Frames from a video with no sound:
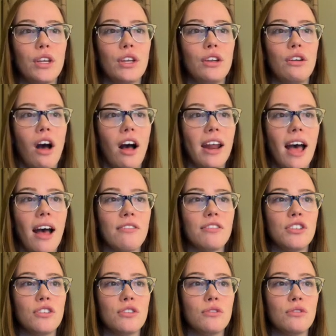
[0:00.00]
not have
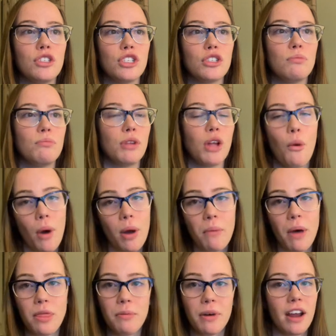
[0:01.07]
to just blow one
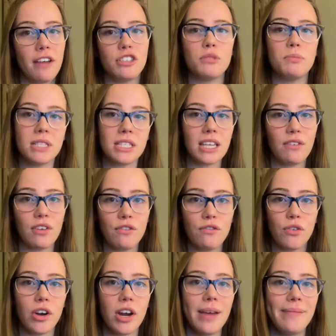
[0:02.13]
month, but have just been saving
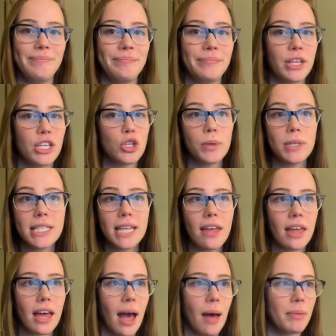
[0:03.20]
for it. So we'll see how
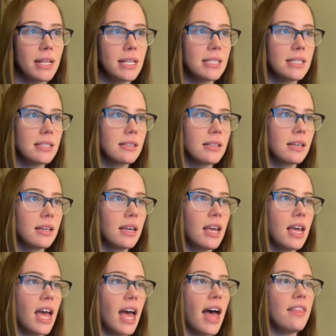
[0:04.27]
that happens.
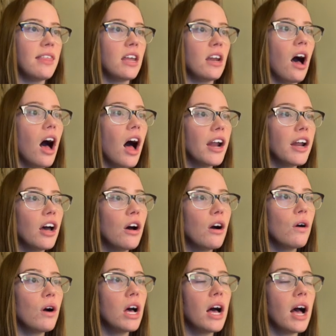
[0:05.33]
And then
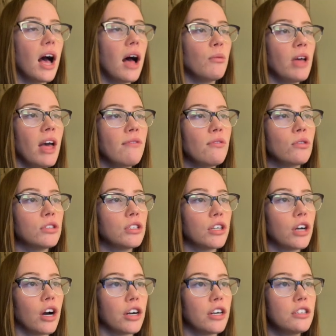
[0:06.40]
auto, we have older
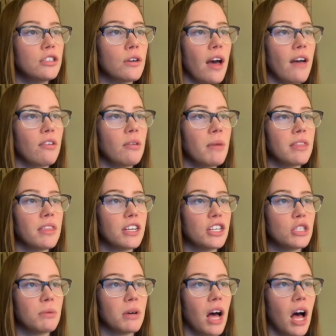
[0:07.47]
cars, so every month I
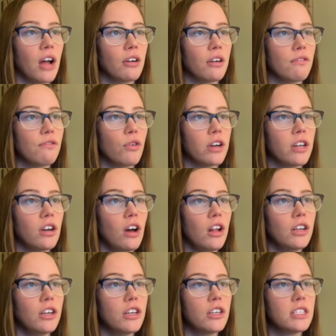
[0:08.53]
just put
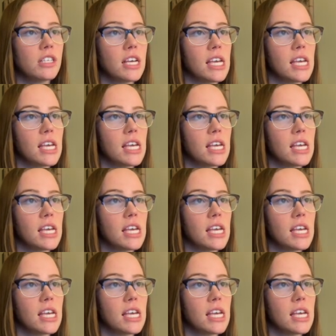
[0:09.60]
$140